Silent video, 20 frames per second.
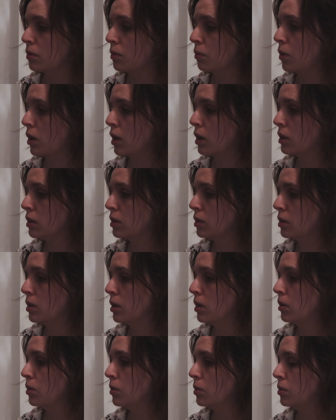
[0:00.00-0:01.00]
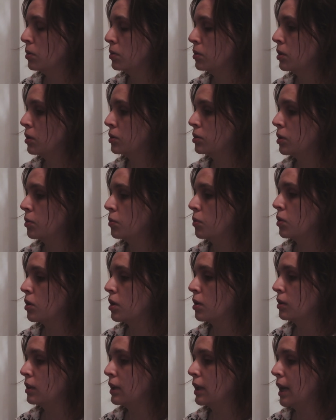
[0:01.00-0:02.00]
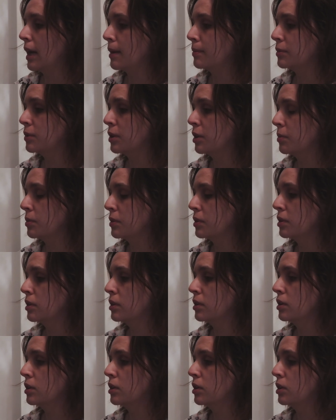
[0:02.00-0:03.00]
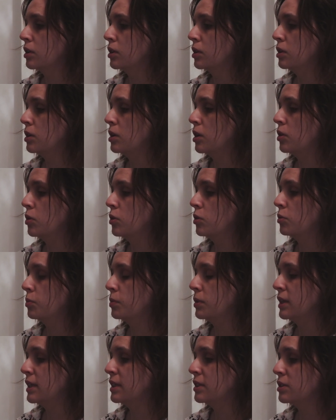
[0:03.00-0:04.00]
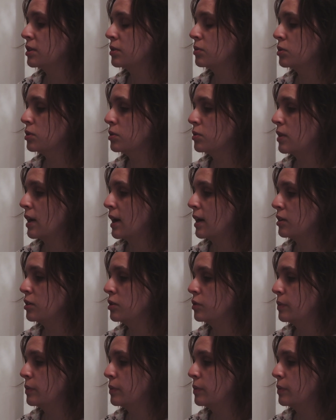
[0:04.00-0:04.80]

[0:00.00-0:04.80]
What? No. No, don't walk on the laptop. No, please don't do that.